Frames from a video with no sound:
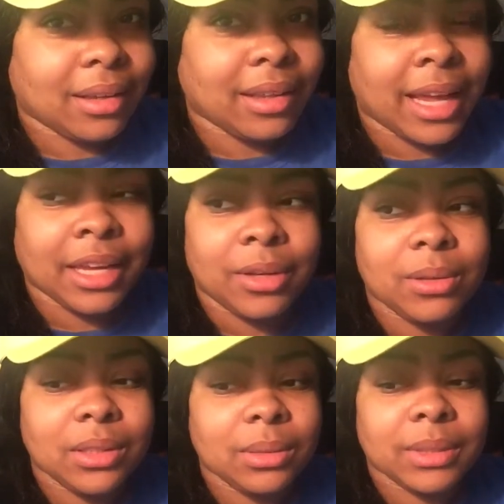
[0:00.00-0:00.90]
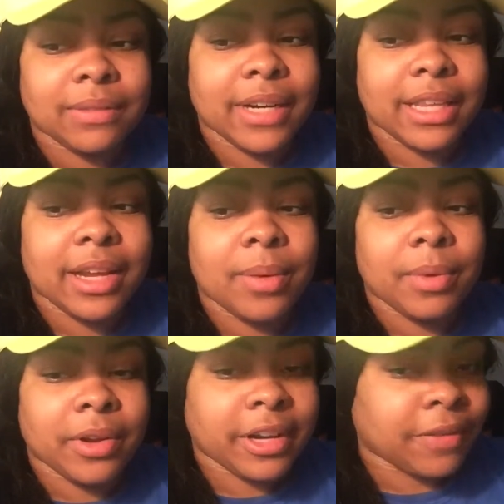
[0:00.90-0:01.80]
Like, YouTube is very
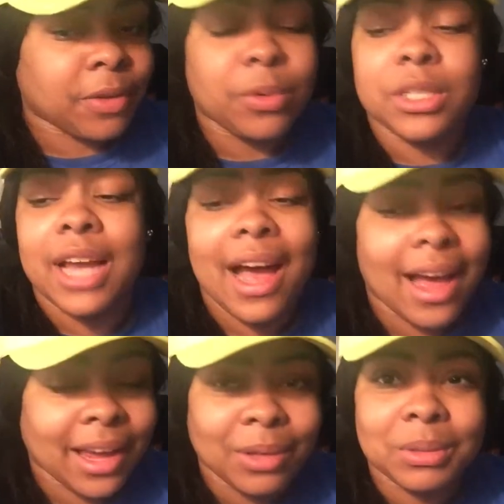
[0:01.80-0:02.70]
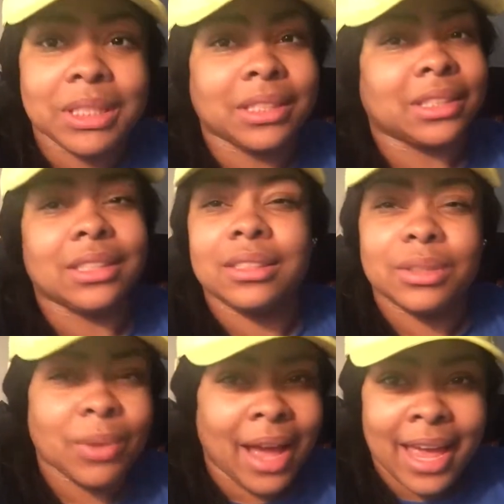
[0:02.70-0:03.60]
therapeutic. If you shy, you
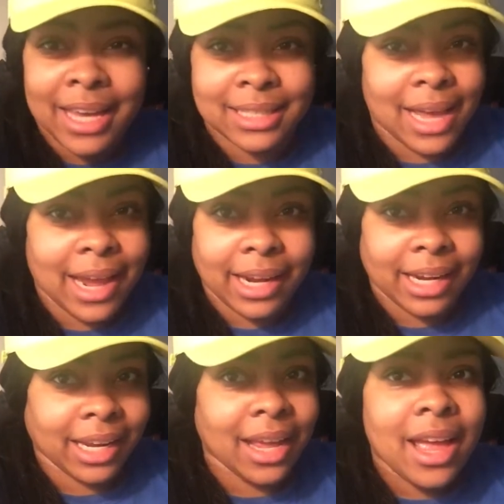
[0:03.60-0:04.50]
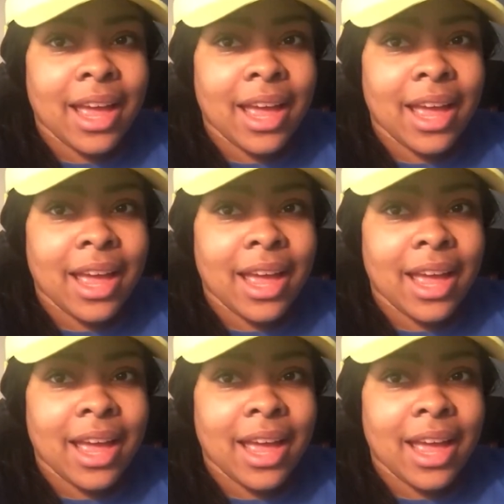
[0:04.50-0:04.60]
got anxiety,